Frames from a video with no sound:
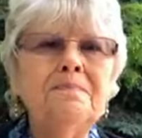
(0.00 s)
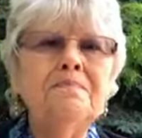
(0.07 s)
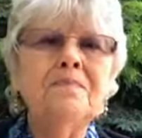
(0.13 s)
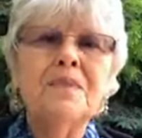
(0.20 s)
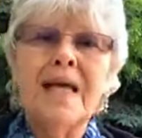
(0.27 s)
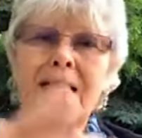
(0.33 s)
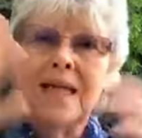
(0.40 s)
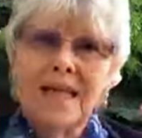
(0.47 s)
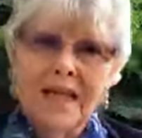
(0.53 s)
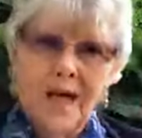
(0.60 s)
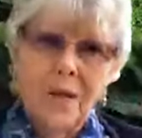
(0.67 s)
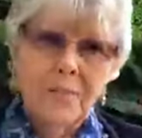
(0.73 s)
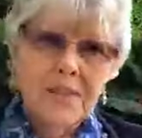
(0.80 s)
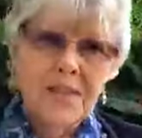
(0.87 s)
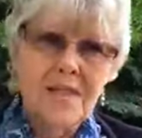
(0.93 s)
and
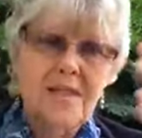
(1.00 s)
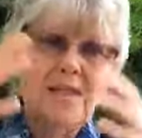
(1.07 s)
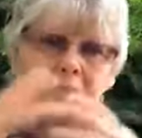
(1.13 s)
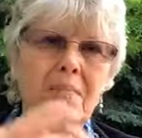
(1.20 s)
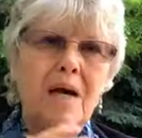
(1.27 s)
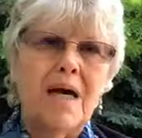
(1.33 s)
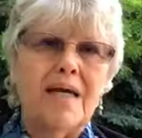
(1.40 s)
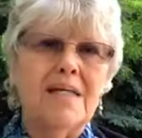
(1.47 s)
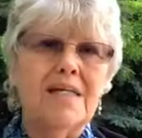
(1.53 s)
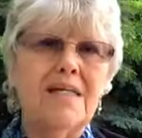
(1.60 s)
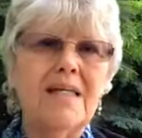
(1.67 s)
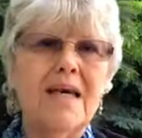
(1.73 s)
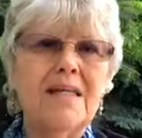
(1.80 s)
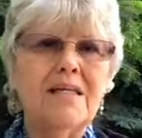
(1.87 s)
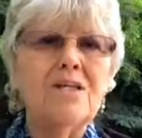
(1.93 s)
encompasses the mind and
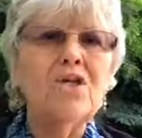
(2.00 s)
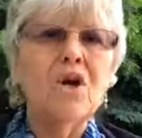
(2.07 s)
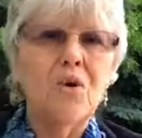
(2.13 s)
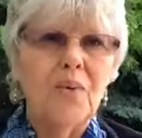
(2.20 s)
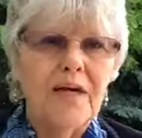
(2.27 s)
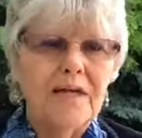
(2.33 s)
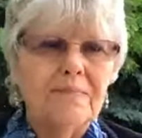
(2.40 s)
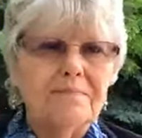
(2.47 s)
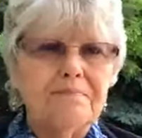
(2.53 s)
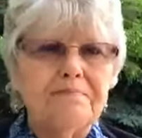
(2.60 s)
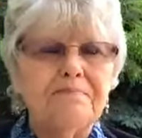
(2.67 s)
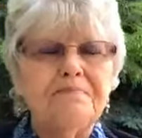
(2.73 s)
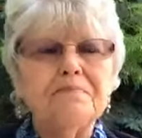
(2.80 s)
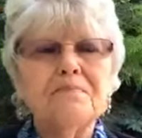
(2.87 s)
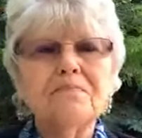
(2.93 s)
that knowing.
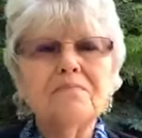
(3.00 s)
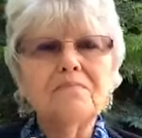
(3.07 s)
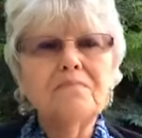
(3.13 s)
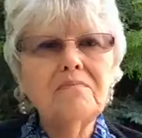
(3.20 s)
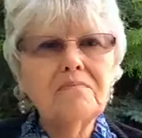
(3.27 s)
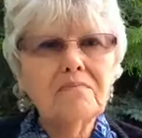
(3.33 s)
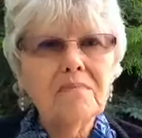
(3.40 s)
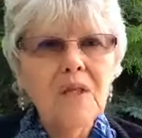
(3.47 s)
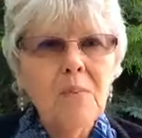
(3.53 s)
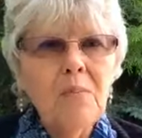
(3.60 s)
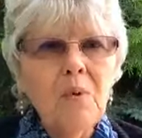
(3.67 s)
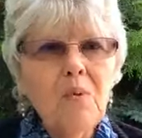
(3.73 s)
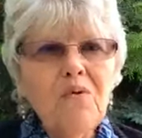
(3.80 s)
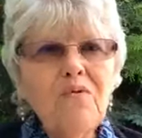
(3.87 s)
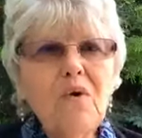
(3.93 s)

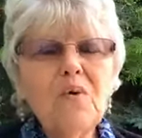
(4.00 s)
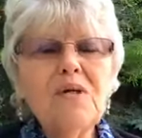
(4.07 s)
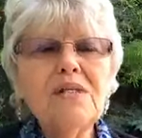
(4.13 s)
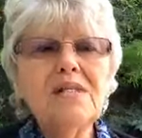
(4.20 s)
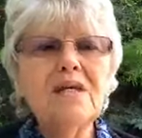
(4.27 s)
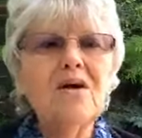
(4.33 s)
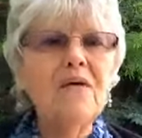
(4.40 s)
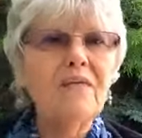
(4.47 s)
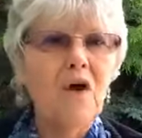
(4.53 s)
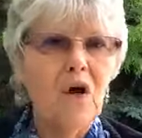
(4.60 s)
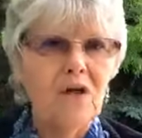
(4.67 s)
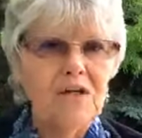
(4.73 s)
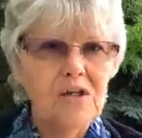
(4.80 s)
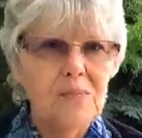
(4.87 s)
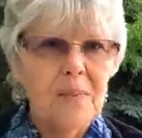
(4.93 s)
But we're focusing on the
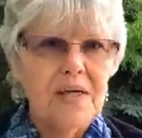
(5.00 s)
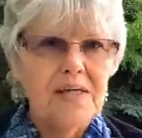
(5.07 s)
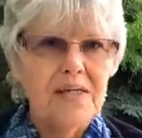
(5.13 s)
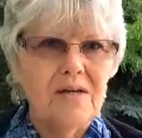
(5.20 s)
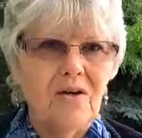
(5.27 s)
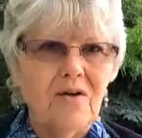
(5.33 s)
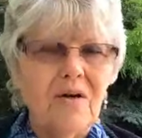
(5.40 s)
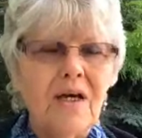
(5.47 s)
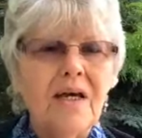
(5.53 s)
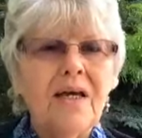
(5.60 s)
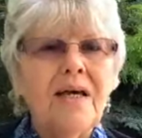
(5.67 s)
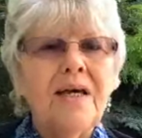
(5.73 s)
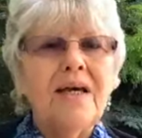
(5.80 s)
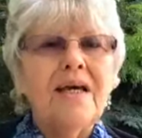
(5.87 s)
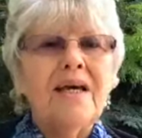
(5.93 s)
heart space here.
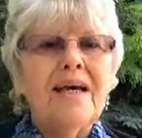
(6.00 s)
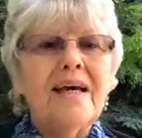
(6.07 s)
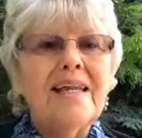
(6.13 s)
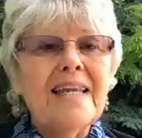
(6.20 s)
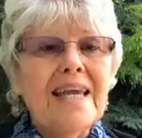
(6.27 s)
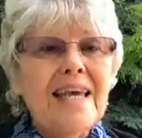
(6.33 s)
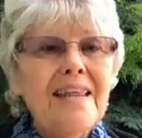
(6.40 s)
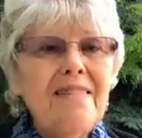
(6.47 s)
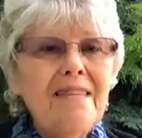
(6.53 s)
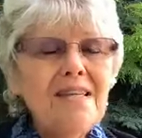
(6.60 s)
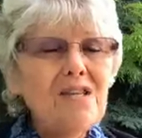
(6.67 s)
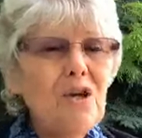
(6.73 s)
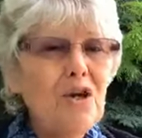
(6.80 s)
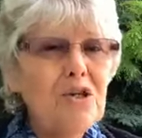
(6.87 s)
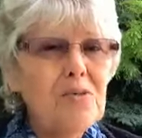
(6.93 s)
And in this
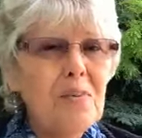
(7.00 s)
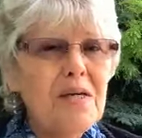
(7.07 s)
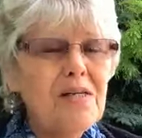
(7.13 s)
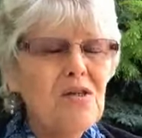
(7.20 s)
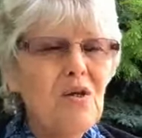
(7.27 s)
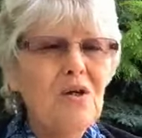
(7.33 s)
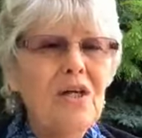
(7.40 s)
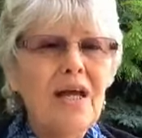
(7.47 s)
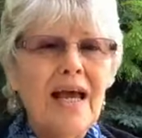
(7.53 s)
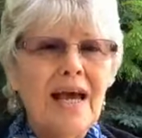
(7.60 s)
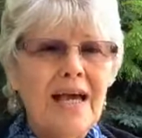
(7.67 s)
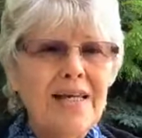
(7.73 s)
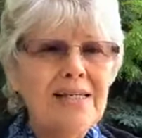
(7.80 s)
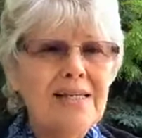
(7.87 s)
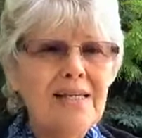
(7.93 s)
heart space, you're going to
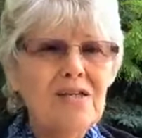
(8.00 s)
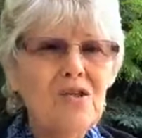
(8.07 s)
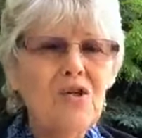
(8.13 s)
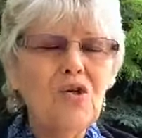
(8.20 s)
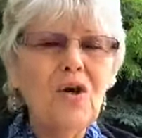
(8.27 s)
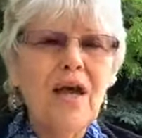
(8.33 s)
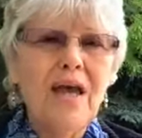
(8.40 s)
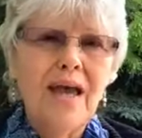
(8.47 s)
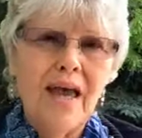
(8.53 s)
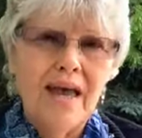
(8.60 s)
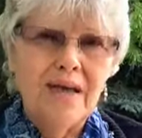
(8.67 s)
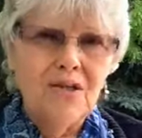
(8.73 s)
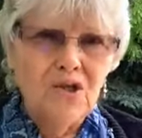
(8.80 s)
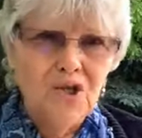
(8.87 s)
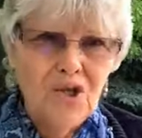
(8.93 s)
access your
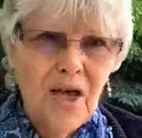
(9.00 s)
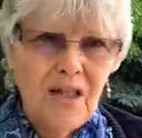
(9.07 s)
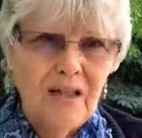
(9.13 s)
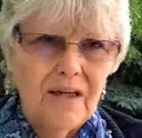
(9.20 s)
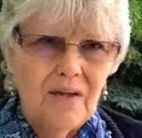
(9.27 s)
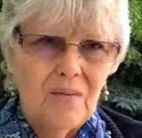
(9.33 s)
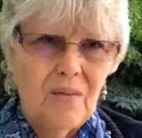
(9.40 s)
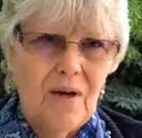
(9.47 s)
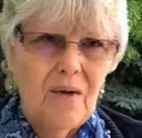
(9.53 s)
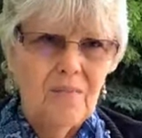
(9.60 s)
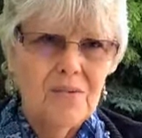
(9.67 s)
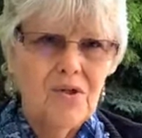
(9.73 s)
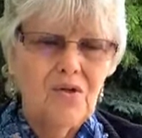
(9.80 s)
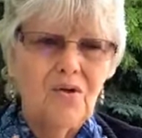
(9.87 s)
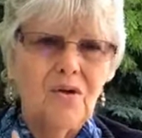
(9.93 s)
angelic
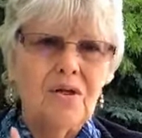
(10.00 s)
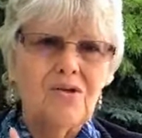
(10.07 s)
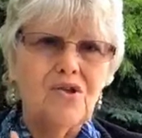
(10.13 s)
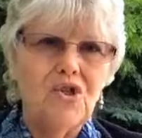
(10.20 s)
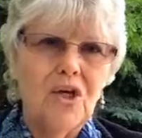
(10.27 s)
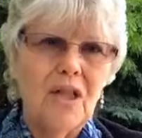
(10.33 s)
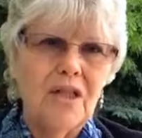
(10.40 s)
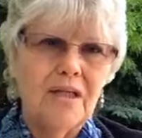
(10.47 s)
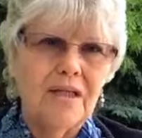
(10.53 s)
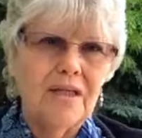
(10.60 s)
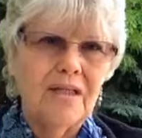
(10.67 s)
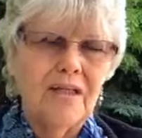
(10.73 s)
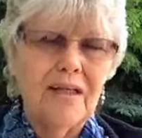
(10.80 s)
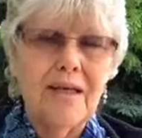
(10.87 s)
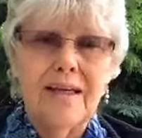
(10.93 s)
realms, your angelic
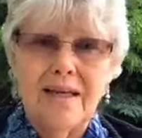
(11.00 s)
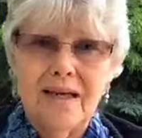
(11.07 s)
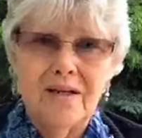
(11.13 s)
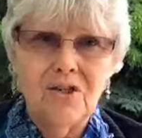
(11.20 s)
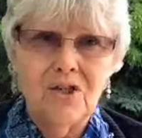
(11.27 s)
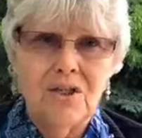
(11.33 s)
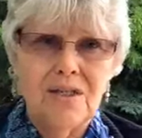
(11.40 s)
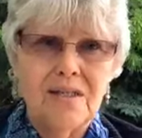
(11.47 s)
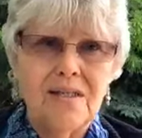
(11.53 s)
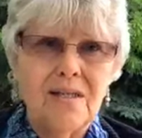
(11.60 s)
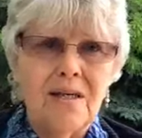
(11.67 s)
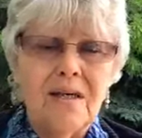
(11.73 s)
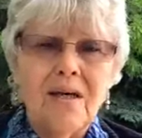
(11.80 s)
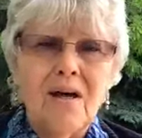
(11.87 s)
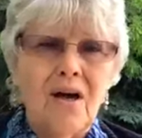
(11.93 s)
connections,
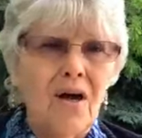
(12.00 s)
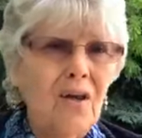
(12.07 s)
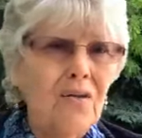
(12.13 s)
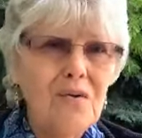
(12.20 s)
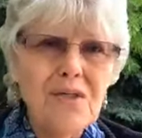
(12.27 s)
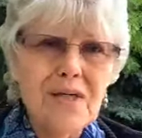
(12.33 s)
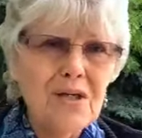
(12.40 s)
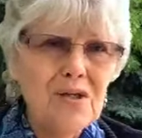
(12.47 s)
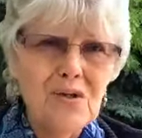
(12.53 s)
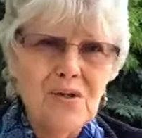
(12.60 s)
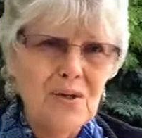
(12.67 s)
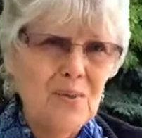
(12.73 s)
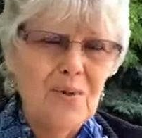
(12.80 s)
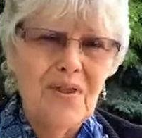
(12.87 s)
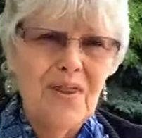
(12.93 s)
all those angels
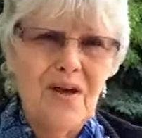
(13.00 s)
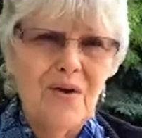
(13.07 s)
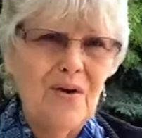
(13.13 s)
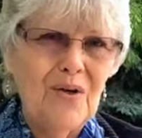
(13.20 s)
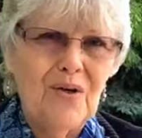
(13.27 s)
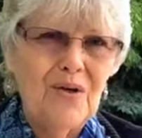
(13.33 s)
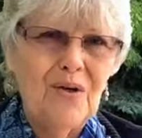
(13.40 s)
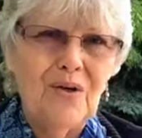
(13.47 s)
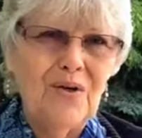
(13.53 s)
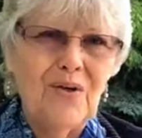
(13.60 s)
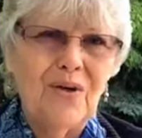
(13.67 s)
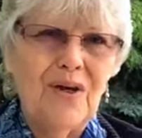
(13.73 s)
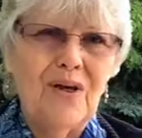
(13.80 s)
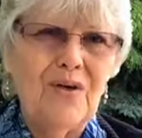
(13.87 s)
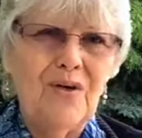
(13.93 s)
that were there in your
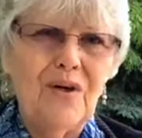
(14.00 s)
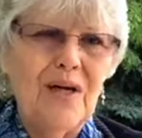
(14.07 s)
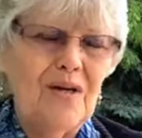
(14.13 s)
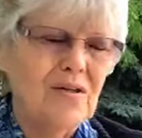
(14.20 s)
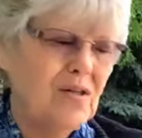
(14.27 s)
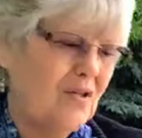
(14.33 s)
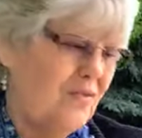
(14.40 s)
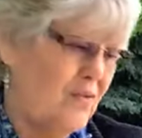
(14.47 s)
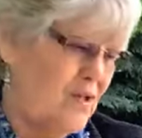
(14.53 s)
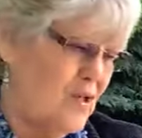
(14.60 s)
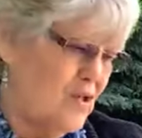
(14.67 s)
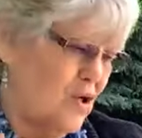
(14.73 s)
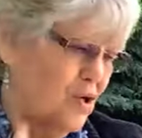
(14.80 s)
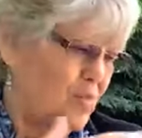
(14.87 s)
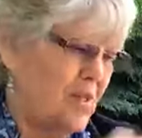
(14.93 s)
in your council of
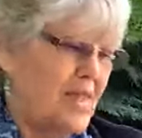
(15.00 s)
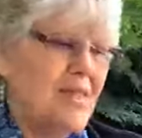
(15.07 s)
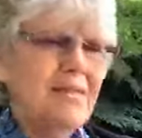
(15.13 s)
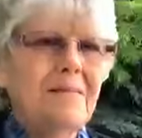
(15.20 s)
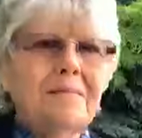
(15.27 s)
discernment.